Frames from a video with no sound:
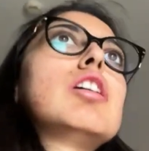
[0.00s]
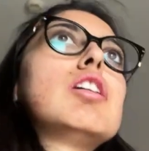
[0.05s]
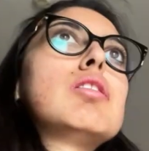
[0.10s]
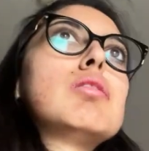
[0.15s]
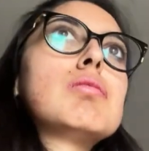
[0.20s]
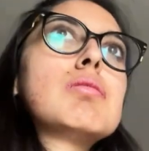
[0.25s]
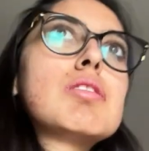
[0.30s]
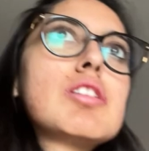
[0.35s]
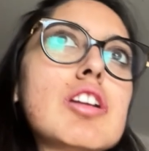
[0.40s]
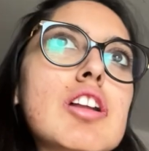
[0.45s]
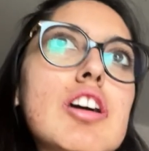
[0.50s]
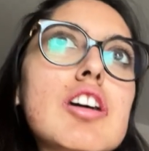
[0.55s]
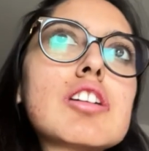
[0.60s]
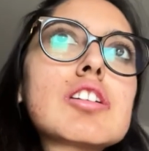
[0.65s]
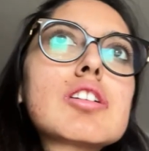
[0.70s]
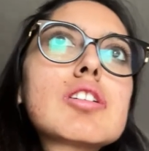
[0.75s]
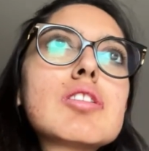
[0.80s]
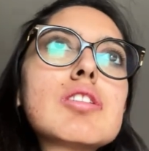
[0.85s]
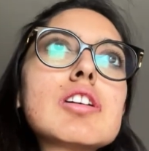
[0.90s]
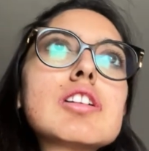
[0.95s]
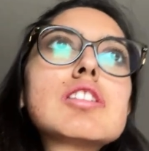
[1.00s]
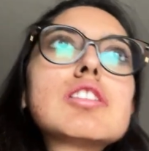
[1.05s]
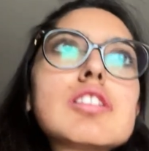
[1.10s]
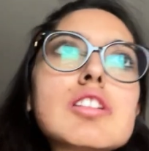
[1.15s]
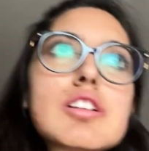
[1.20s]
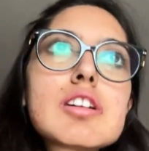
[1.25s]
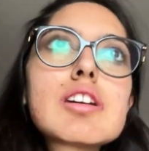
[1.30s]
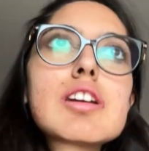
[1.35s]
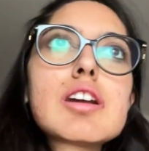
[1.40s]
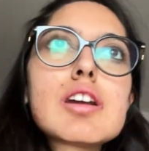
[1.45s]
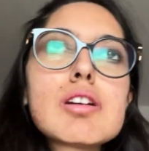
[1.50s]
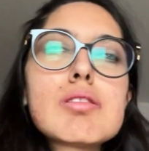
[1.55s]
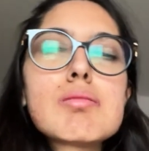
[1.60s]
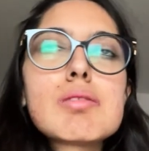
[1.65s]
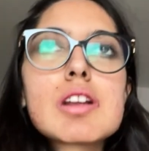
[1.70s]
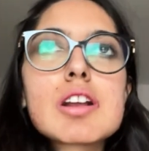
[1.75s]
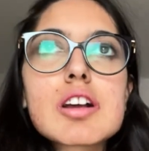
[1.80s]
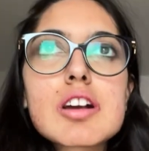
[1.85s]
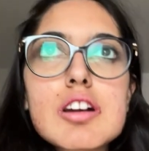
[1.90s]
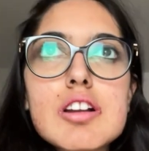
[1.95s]
I'm not going to the
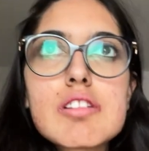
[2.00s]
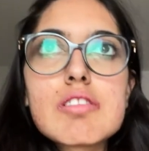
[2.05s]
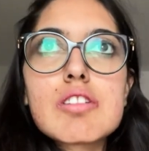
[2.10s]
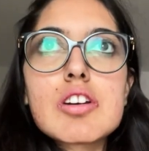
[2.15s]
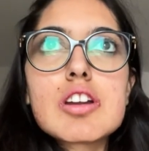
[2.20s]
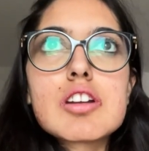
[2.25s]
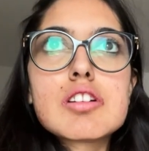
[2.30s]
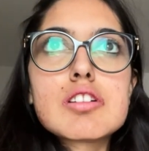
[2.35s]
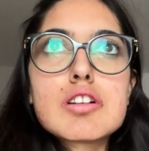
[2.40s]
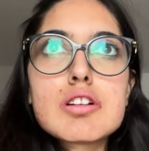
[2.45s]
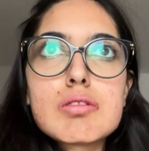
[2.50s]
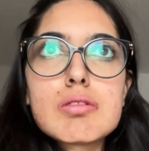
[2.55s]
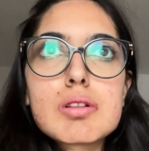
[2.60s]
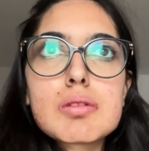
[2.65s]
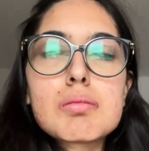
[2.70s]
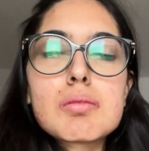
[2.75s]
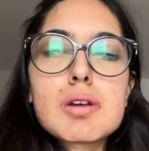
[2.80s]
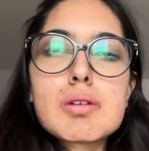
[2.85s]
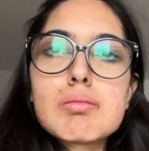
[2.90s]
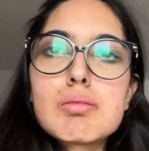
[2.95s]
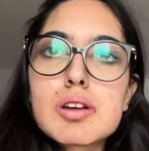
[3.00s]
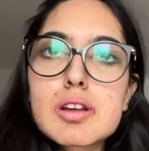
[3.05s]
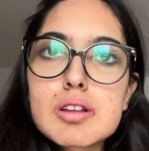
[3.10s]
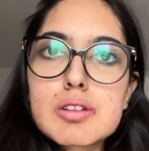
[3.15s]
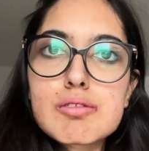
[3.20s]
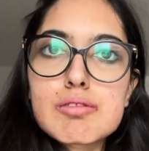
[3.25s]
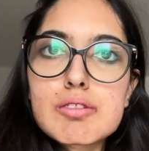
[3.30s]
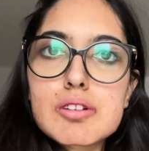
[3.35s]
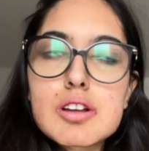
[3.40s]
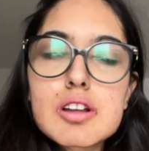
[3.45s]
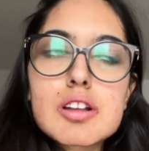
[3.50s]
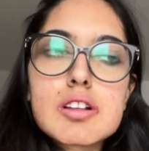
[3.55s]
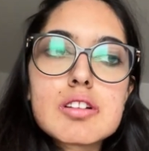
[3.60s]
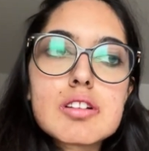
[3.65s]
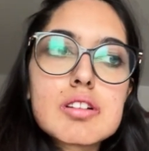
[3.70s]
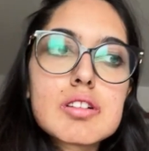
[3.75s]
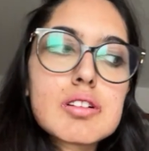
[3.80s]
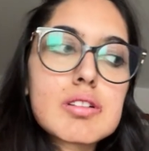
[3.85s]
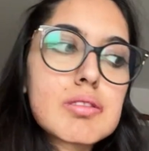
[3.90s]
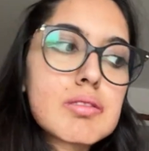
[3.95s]
gaming convention with my best
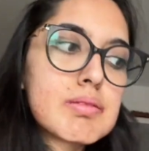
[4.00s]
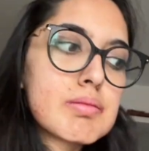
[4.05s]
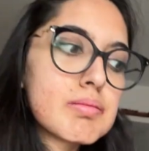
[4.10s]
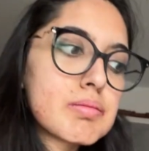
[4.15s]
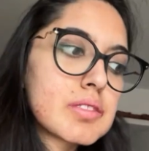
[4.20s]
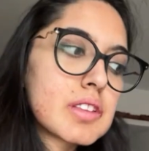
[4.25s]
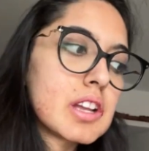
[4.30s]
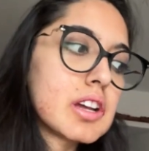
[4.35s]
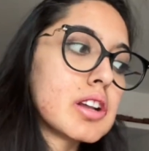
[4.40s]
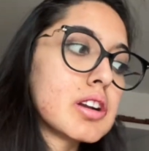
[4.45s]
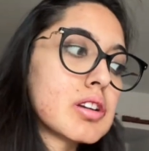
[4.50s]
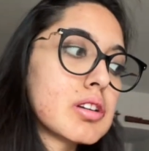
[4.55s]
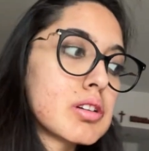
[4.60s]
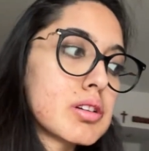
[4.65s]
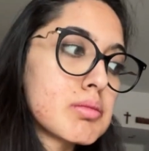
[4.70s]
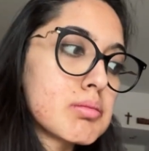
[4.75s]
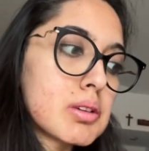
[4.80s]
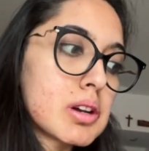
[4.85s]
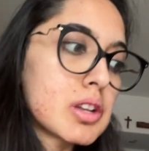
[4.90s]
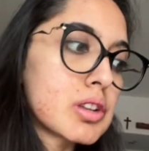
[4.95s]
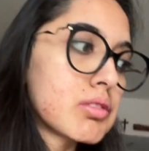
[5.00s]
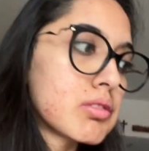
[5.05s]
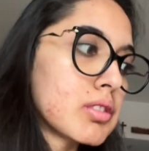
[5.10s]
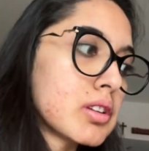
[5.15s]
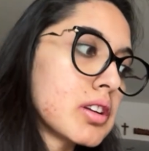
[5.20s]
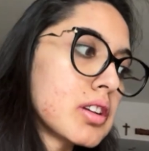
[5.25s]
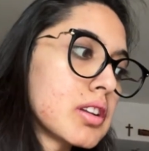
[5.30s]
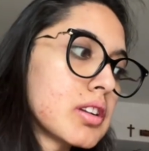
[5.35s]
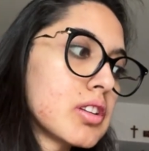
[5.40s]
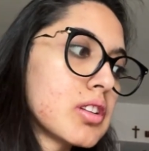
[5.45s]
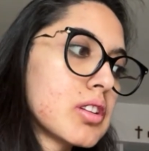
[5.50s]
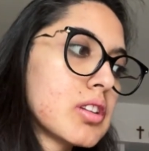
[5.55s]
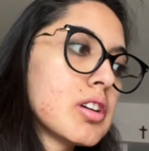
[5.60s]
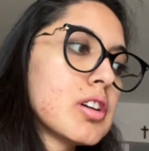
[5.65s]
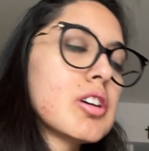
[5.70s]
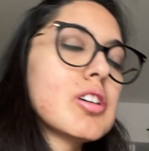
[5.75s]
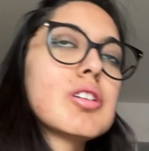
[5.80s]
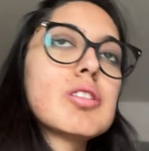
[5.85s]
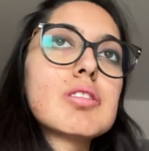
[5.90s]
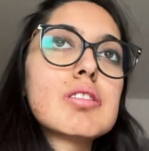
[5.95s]
friend and her best friend,
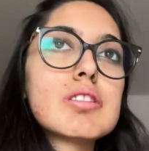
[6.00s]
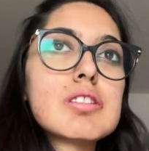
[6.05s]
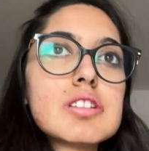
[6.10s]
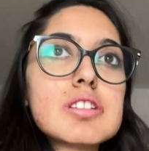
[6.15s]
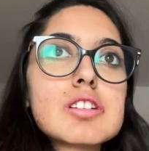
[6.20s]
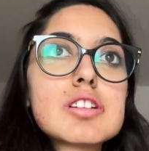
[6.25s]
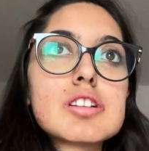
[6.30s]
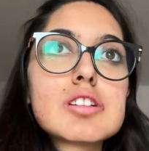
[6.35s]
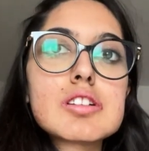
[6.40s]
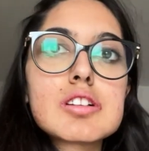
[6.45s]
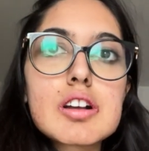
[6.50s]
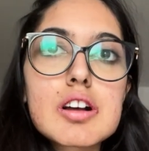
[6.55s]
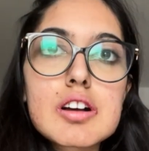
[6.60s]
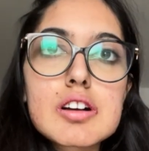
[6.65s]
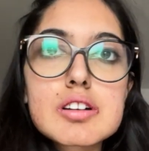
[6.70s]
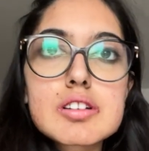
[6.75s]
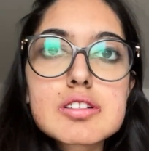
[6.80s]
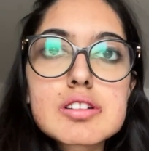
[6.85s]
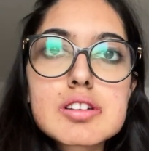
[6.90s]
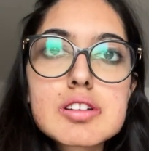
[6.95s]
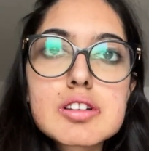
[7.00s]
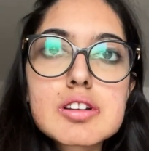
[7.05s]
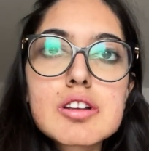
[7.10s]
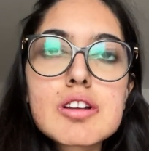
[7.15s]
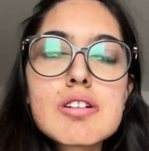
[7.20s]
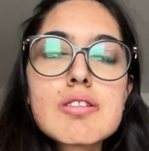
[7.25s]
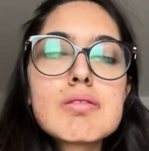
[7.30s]
which sucks.